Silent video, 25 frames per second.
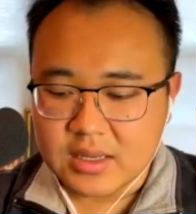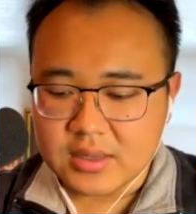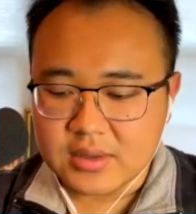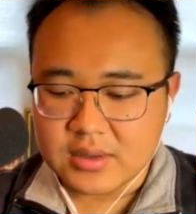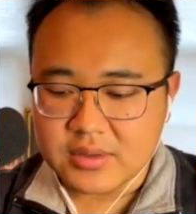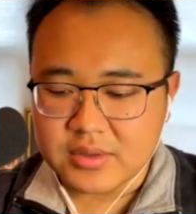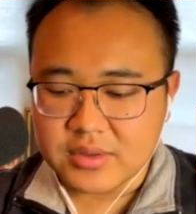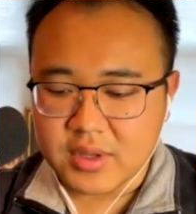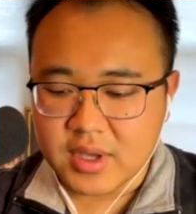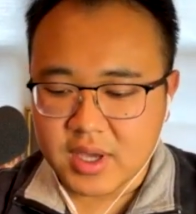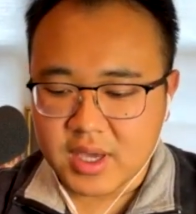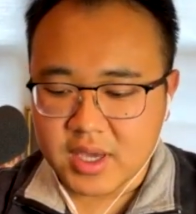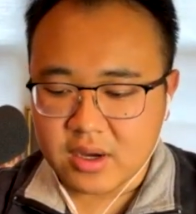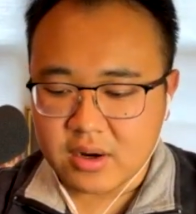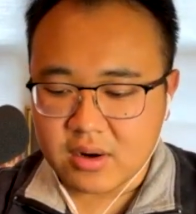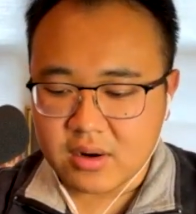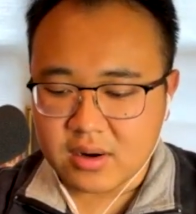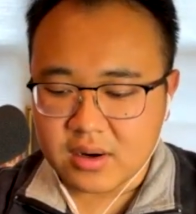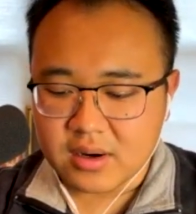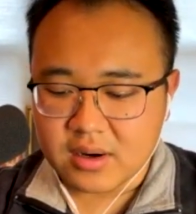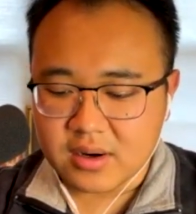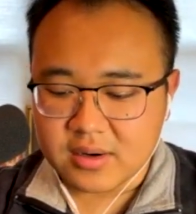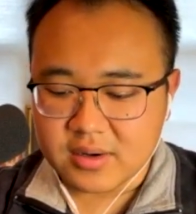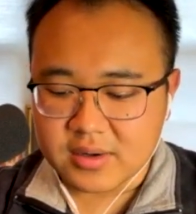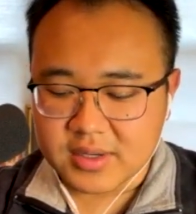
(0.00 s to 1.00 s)
they
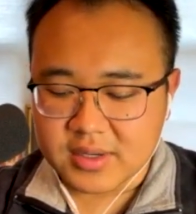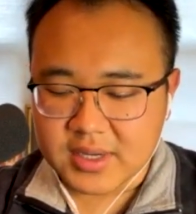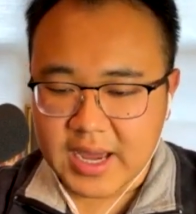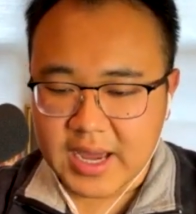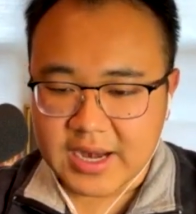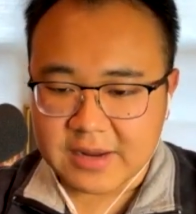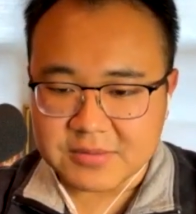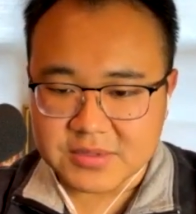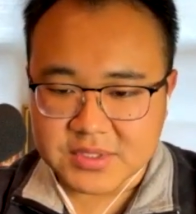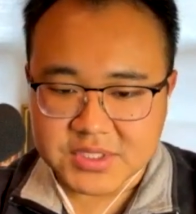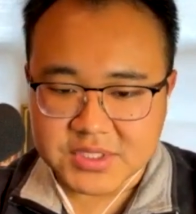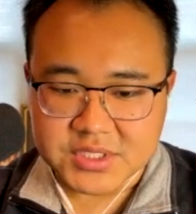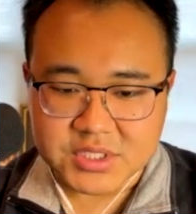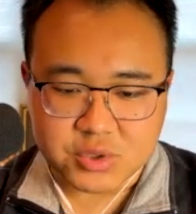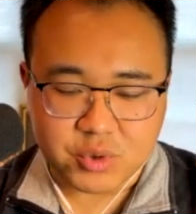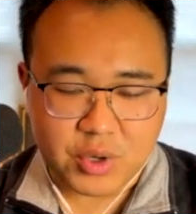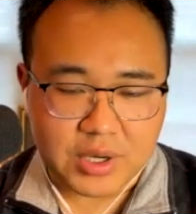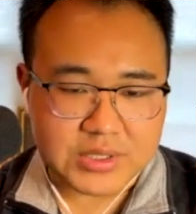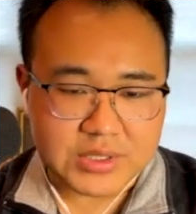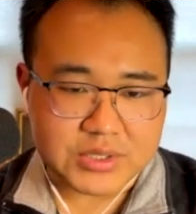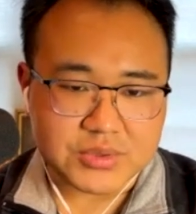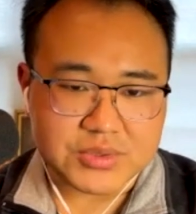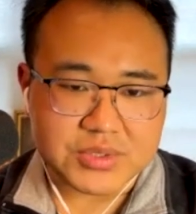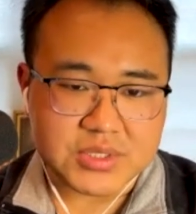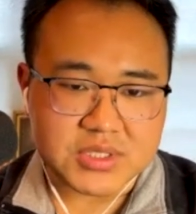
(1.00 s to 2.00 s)
are kind of
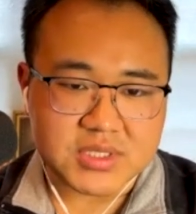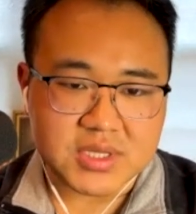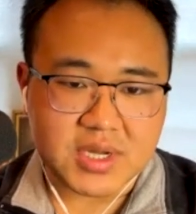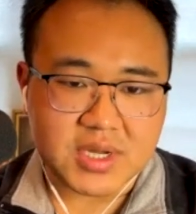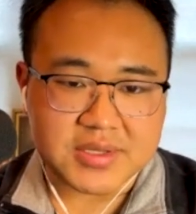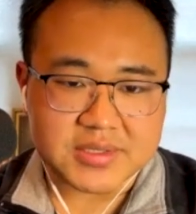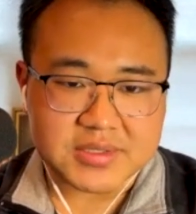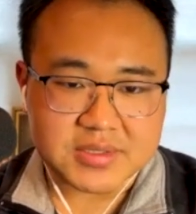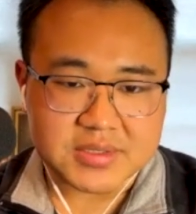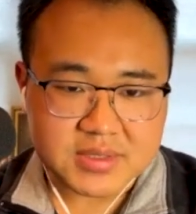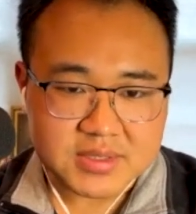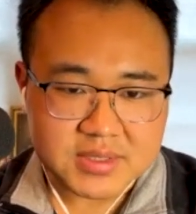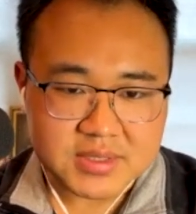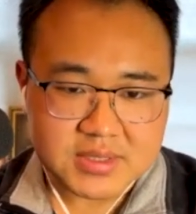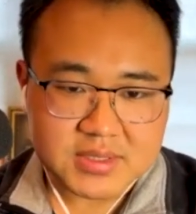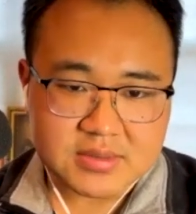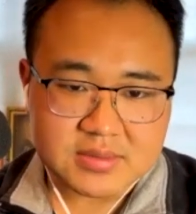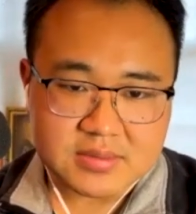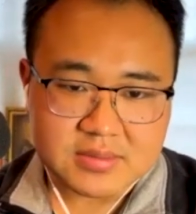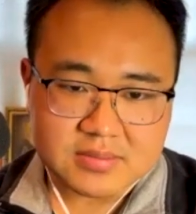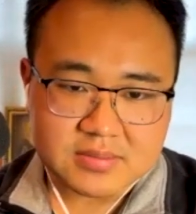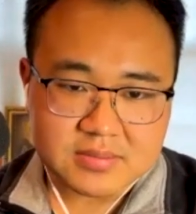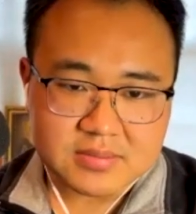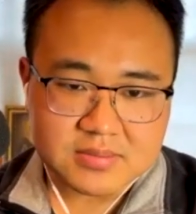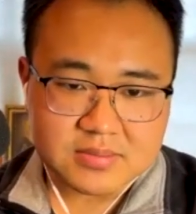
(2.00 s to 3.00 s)
disgruntled sons
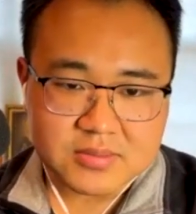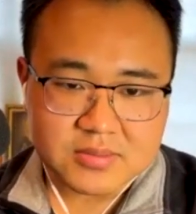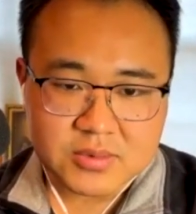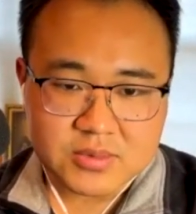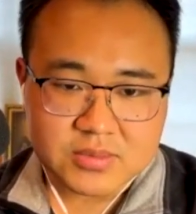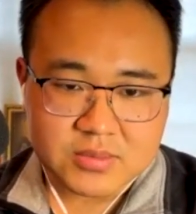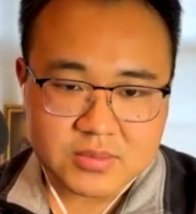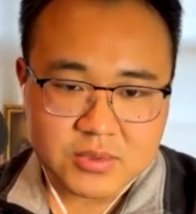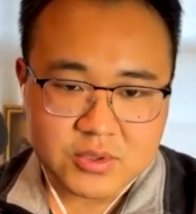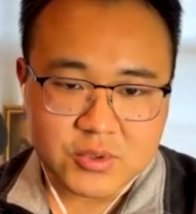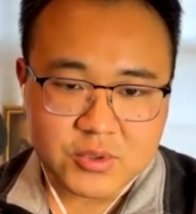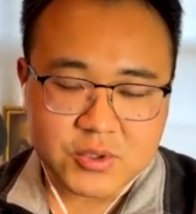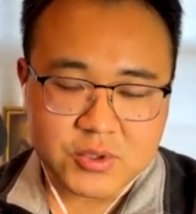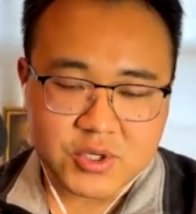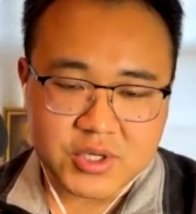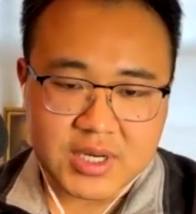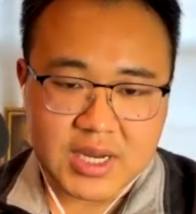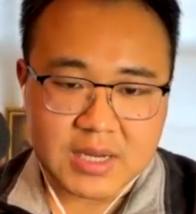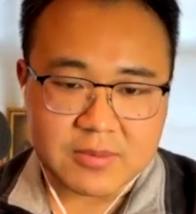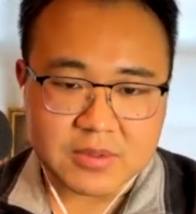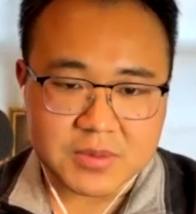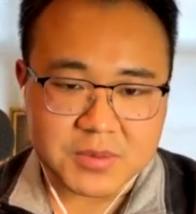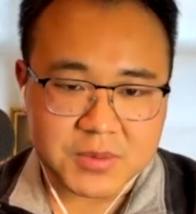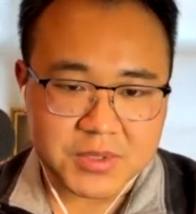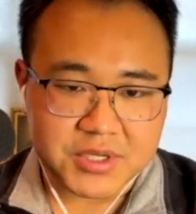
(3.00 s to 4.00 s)
who could
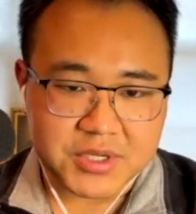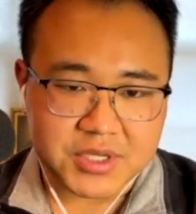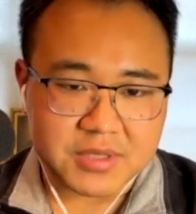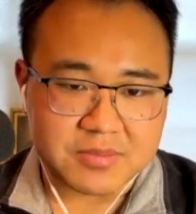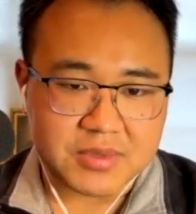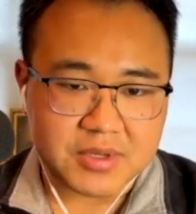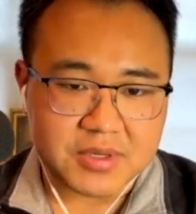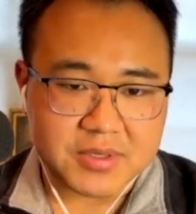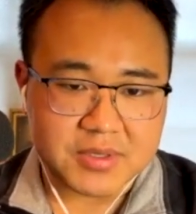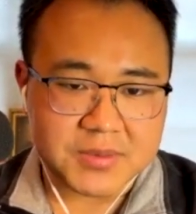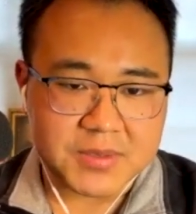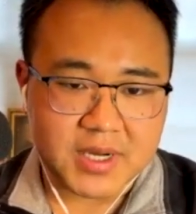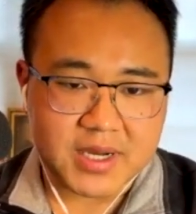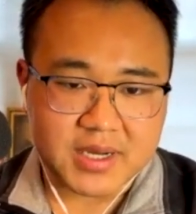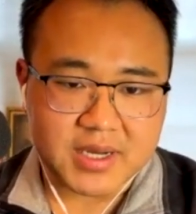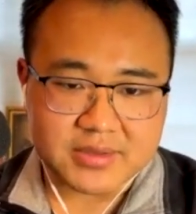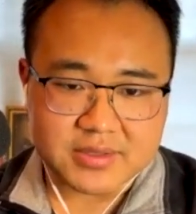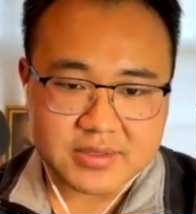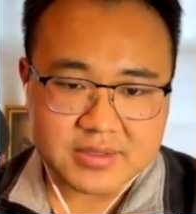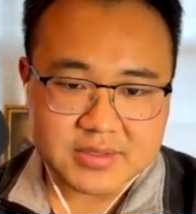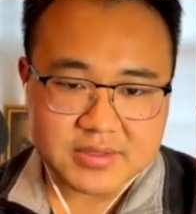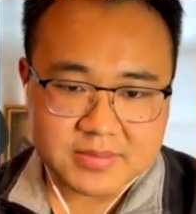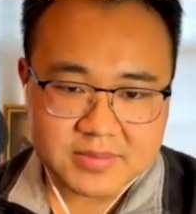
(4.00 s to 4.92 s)
never forgive their father.